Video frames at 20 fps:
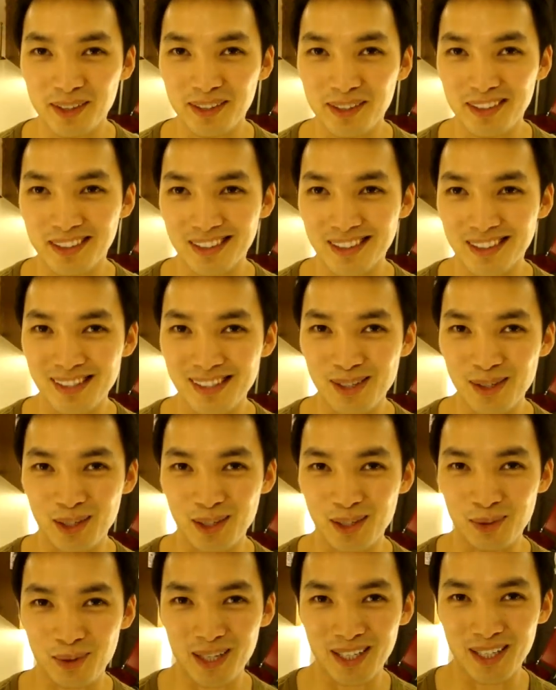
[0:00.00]
I think that's the
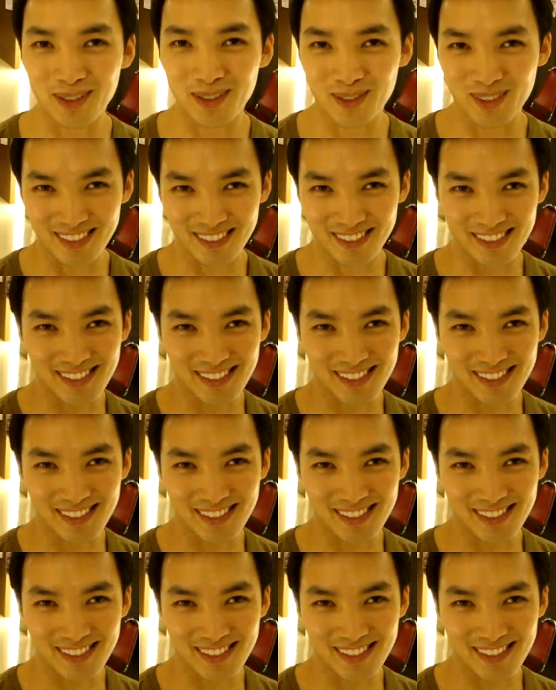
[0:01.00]
only word I want to